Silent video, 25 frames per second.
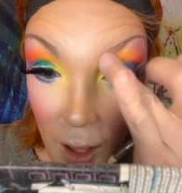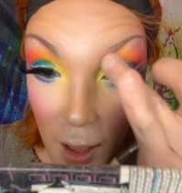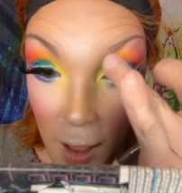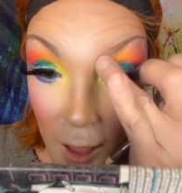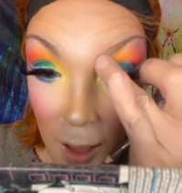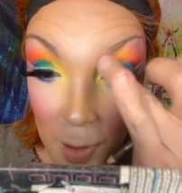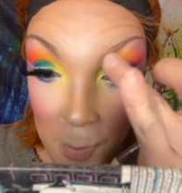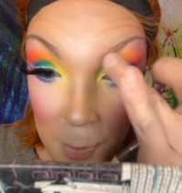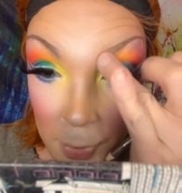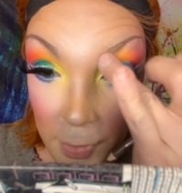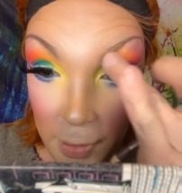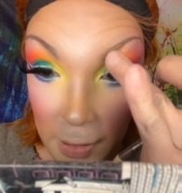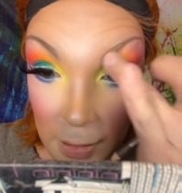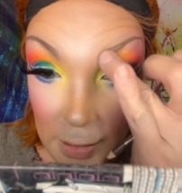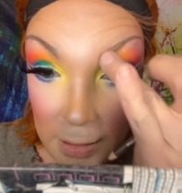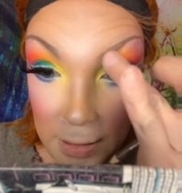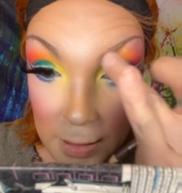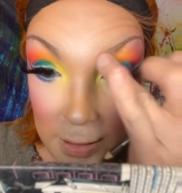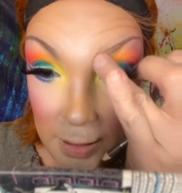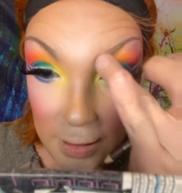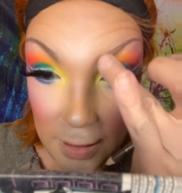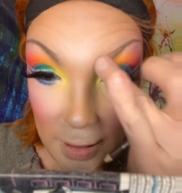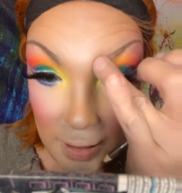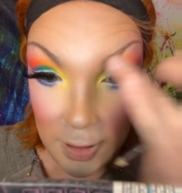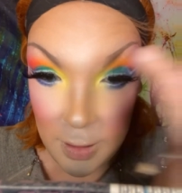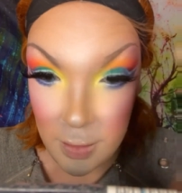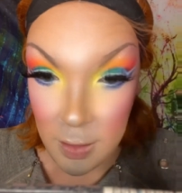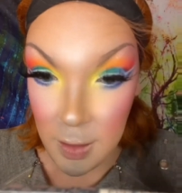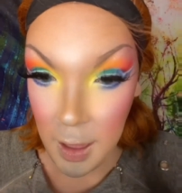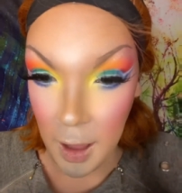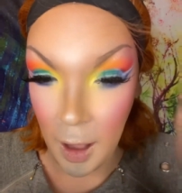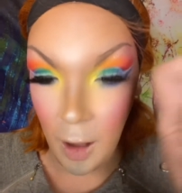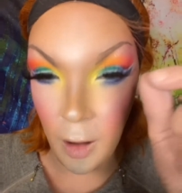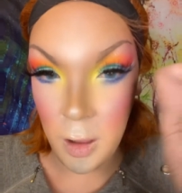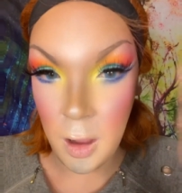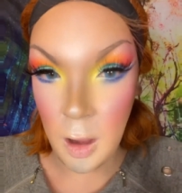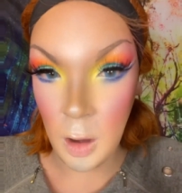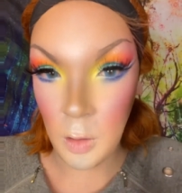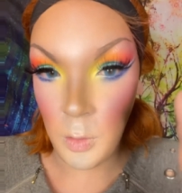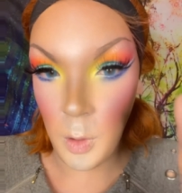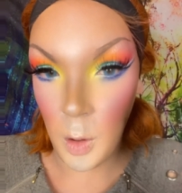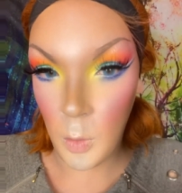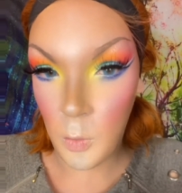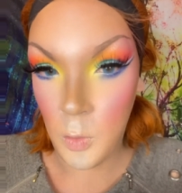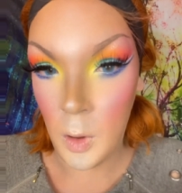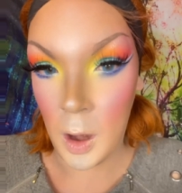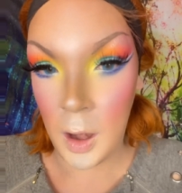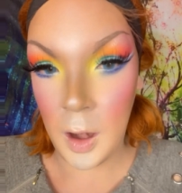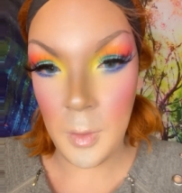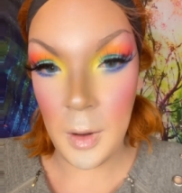and blend it into the area
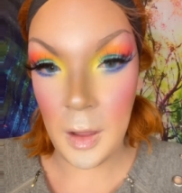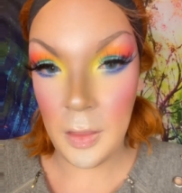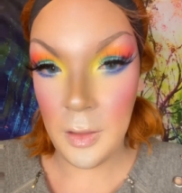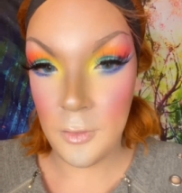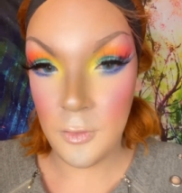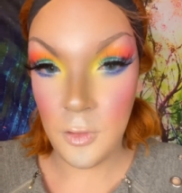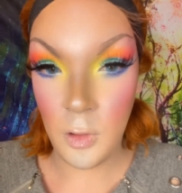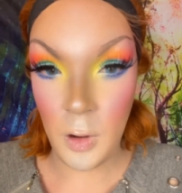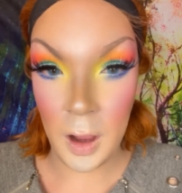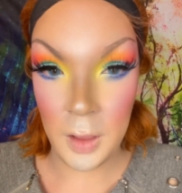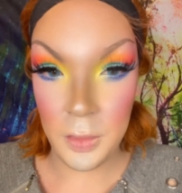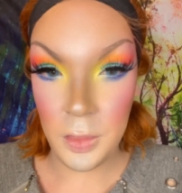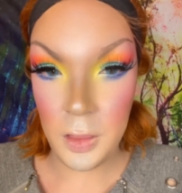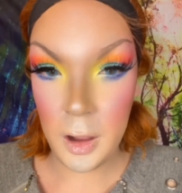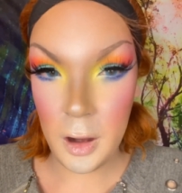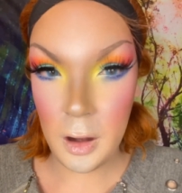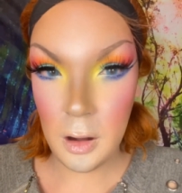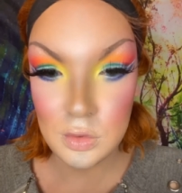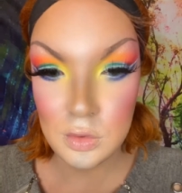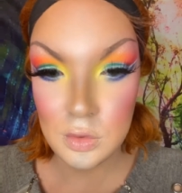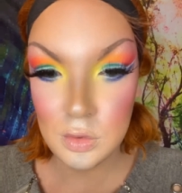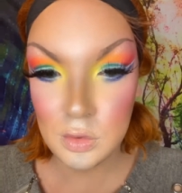right around the front there.